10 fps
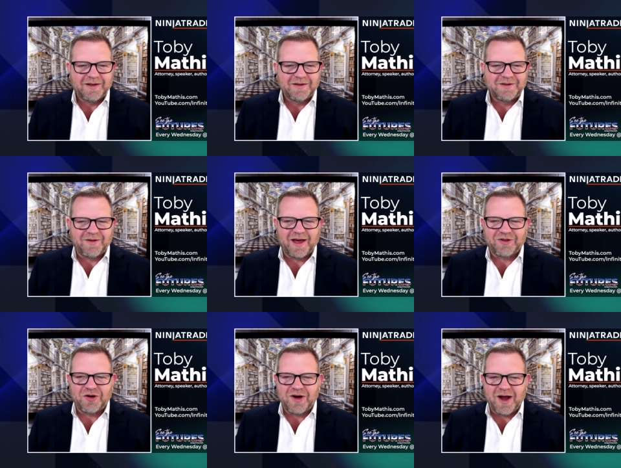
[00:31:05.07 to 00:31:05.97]
so that
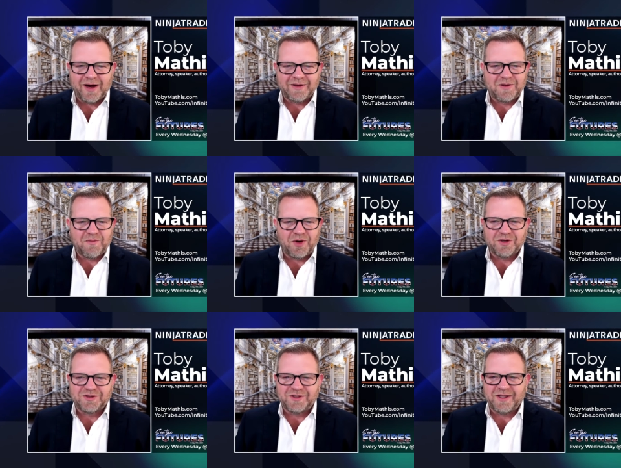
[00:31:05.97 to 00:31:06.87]
they're not at the
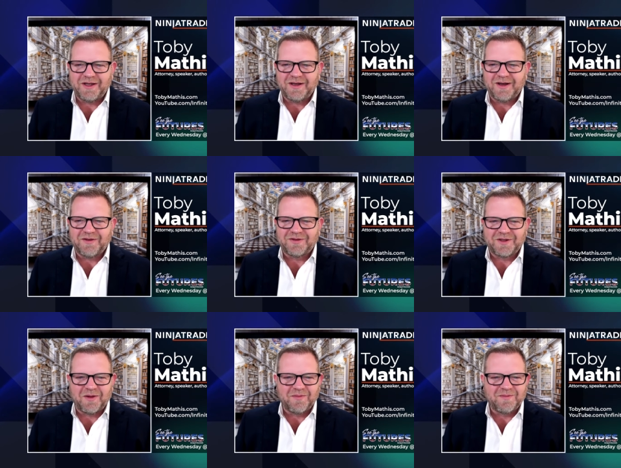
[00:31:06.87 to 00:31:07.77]
mercy of
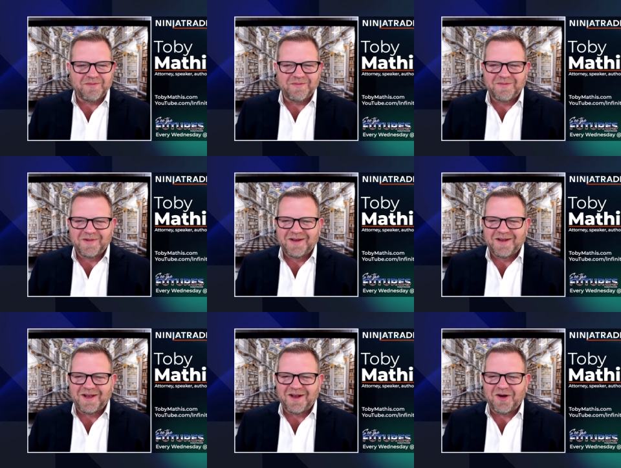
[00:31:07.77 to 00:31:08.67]
some
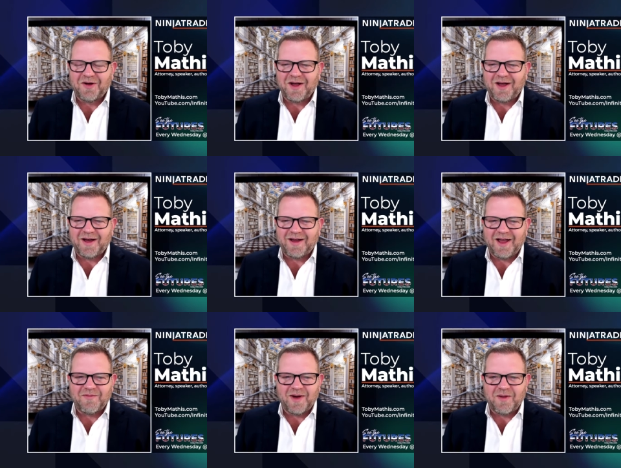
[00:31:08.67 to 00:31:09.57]
you know, hey, I
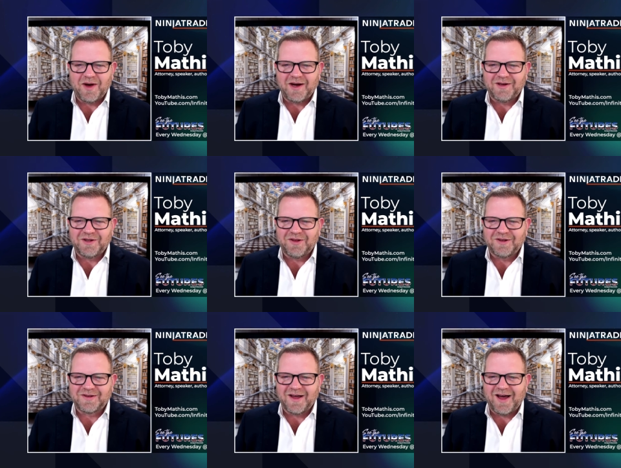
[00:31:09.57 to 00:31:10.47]
gave my money to
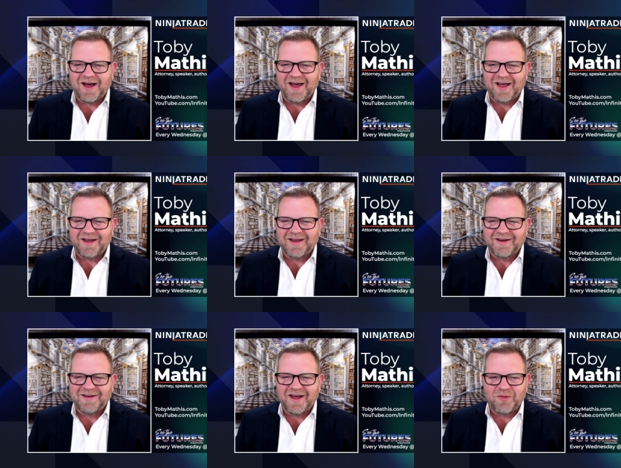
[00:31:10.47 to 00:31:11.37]
this guy at
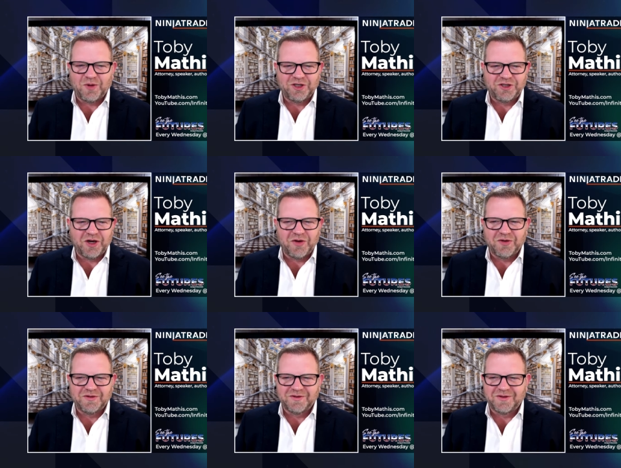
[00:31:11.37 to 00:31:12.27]
Edward
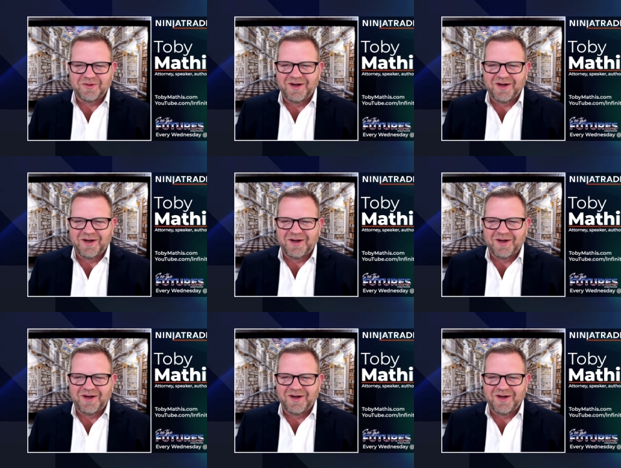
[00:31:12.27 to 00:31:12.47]
Jones or one of